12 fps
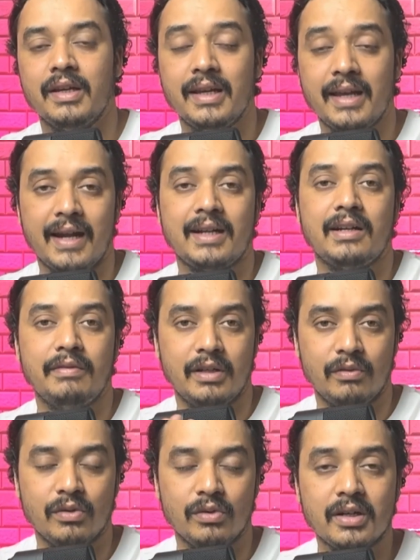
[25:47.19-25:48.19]
activity
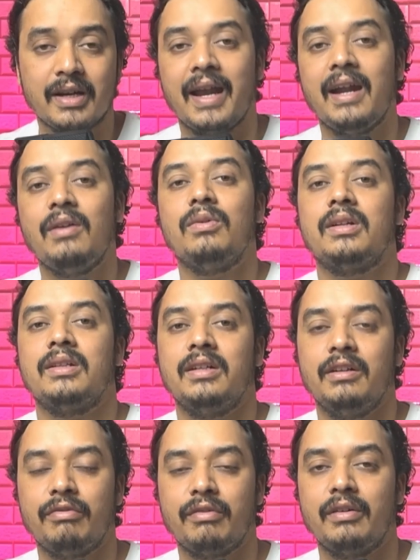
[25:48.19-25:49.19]
work and what are the
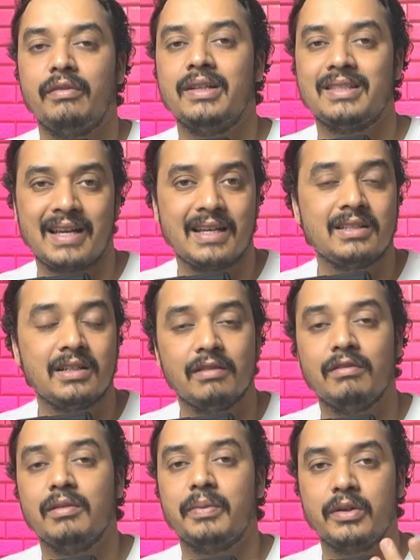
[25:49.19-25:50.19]
different ways as a
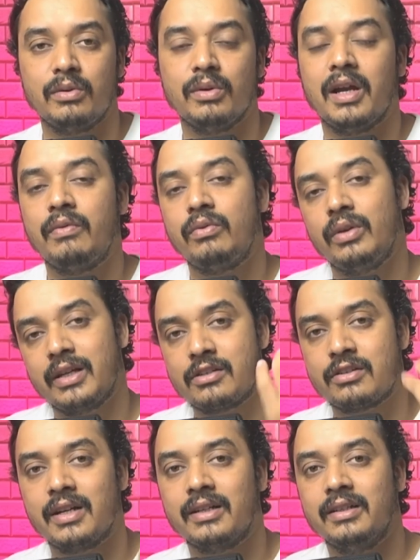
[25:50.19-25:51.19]
developer you have to
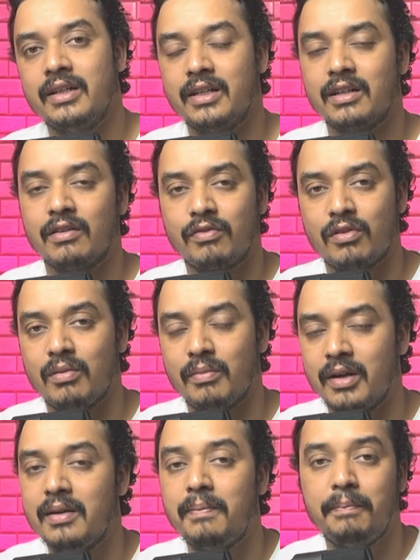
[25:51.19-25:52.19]
extract the data from
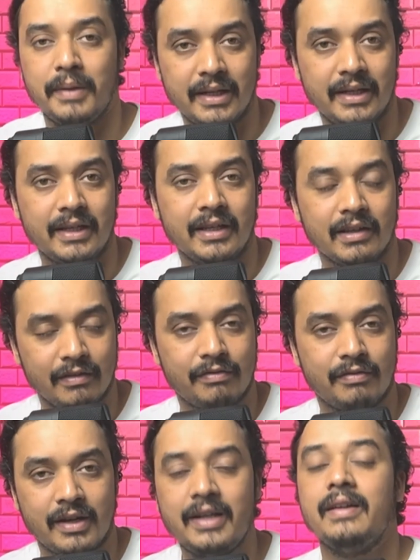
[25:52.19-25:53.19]
a PDF,
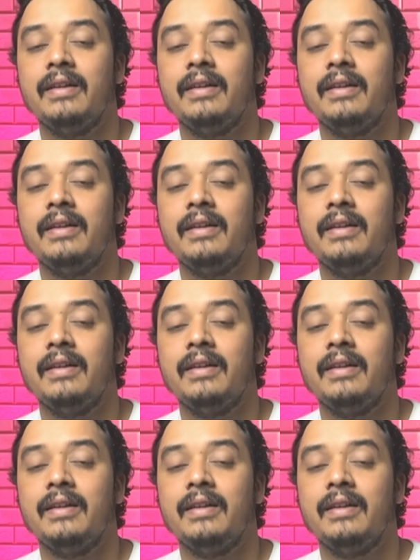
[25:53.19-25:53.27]
right?